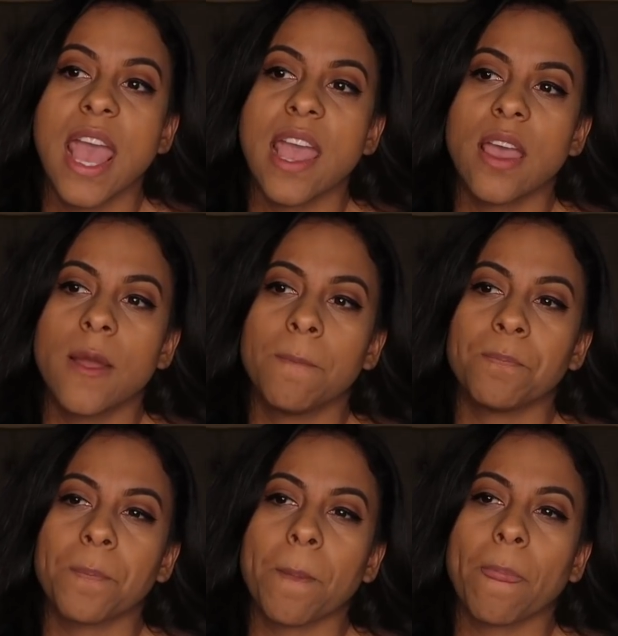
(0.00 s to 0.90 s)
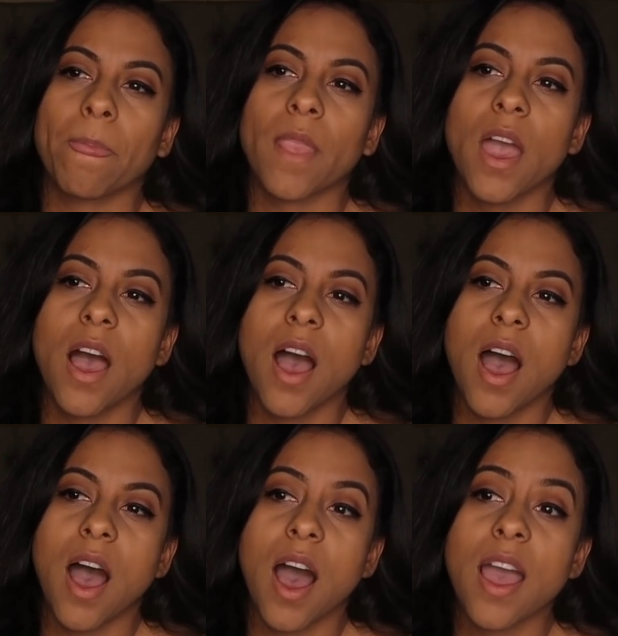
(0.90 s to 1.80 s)
And
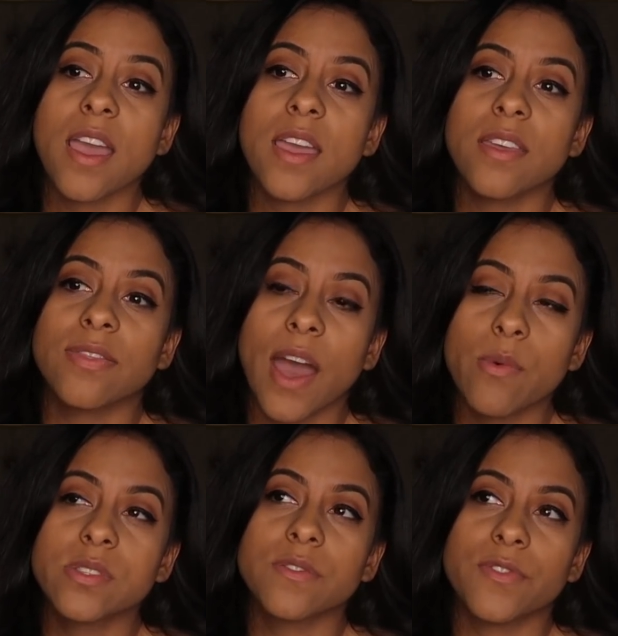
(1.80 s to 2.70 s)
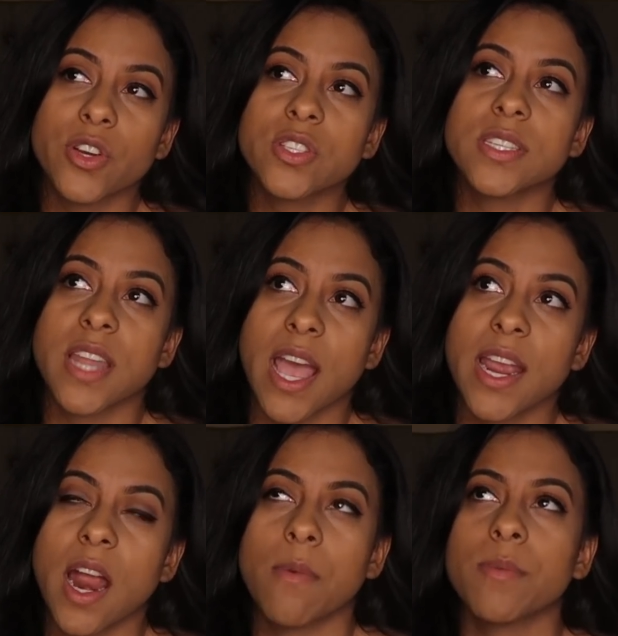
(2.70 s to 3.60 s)
that was the first
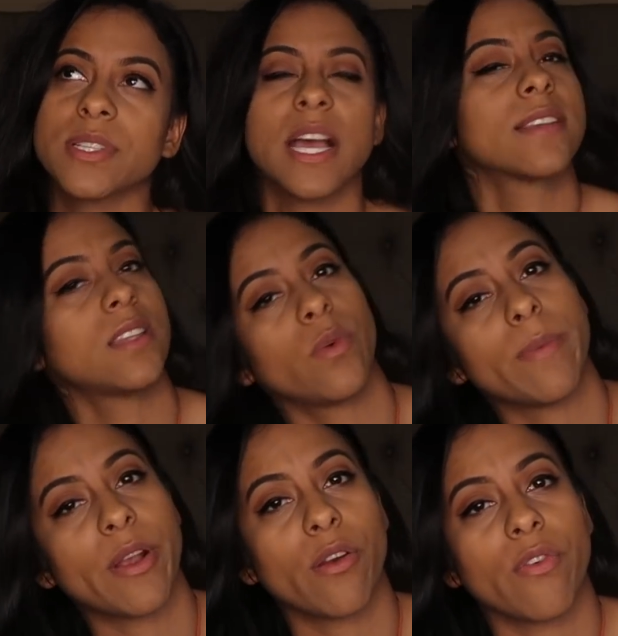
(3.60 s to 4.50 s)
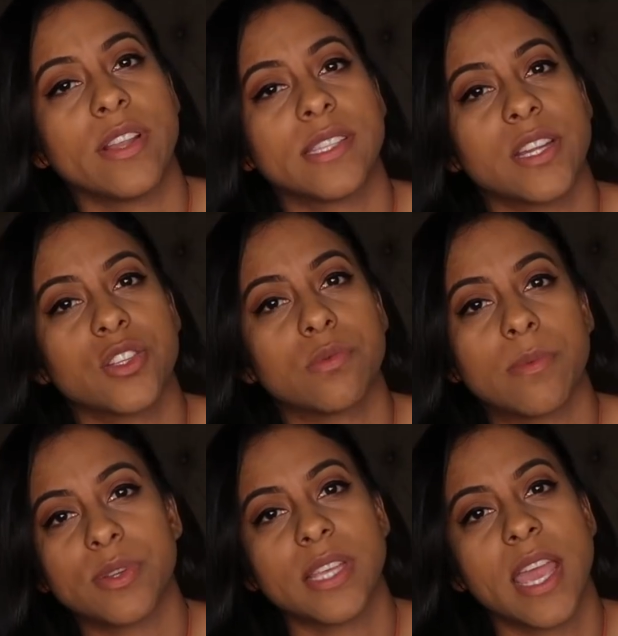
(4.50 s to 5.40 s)
night. I remember texting one of my girlfriends, and I just
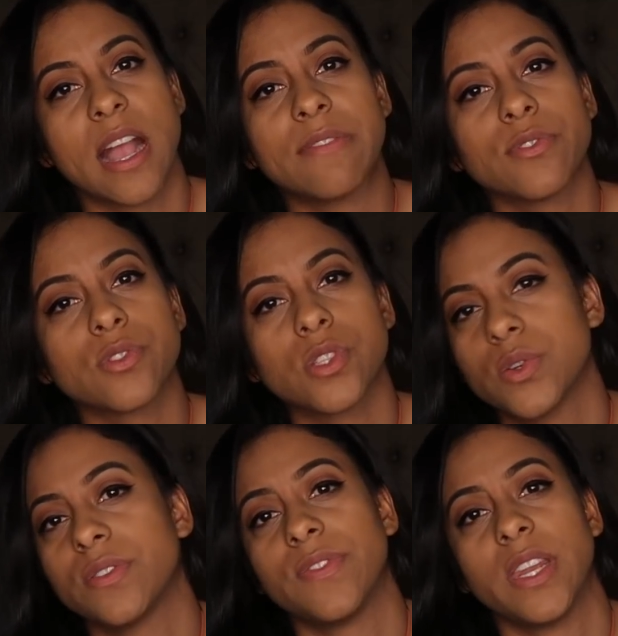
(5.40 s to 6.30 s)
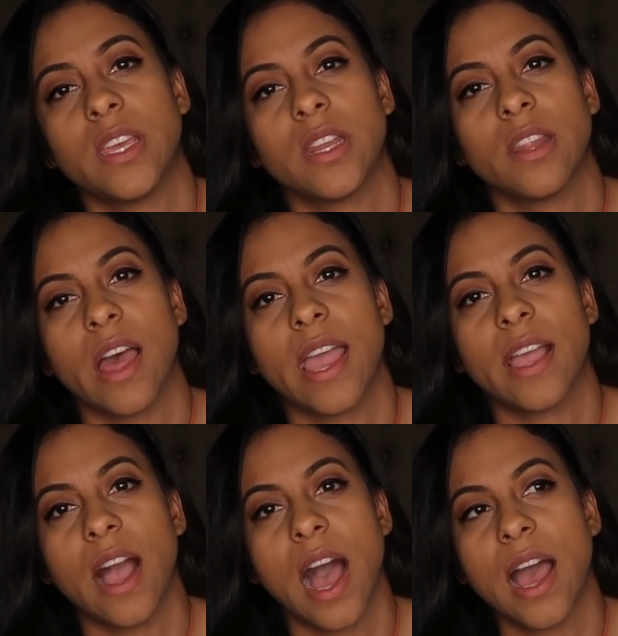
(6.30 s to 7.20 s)
remember saying, I feel so defeated,
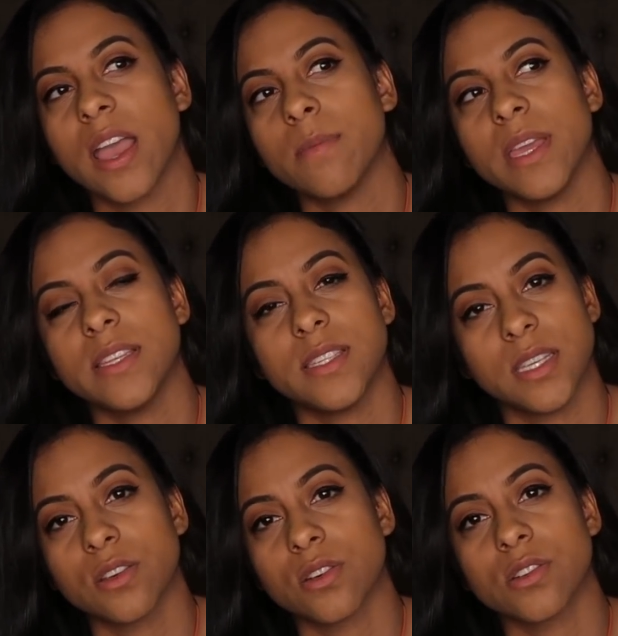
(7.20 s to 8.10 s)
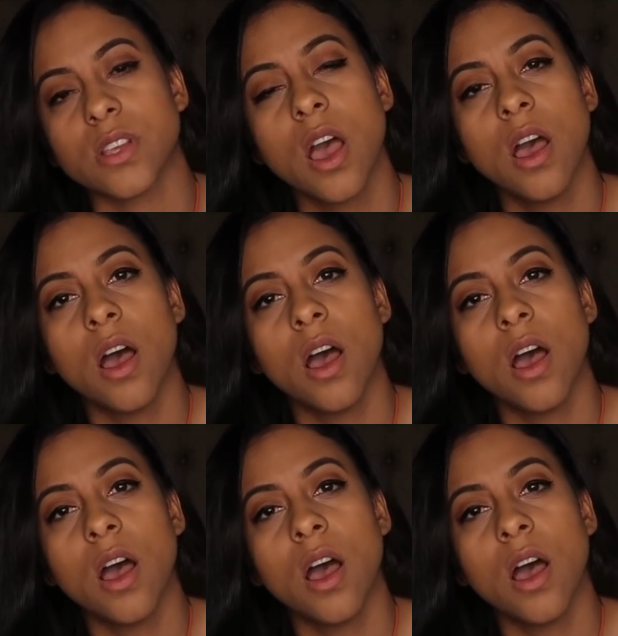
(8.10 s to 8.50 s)
like I'm in tears.